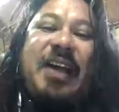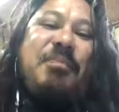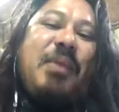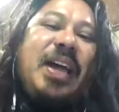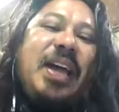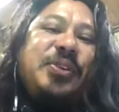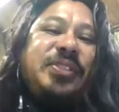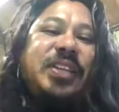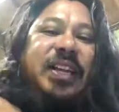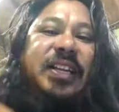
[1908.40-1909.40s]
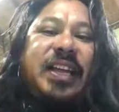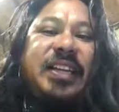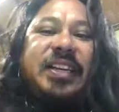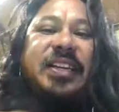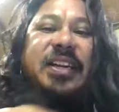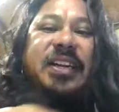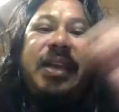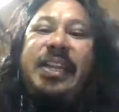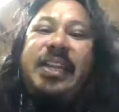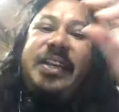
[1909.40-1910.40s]
Mike, who's kind of like a
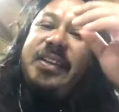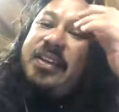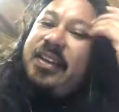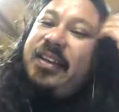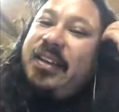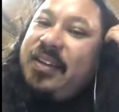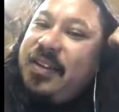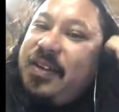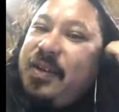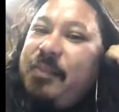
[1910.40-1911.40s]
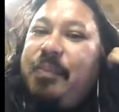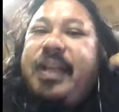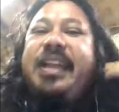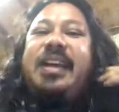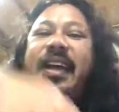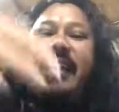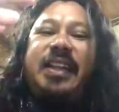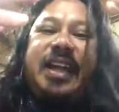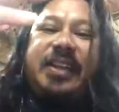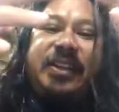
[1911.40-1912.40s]
comedian, but it kind of
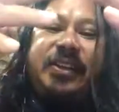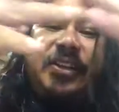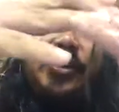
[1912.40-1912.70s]
like goes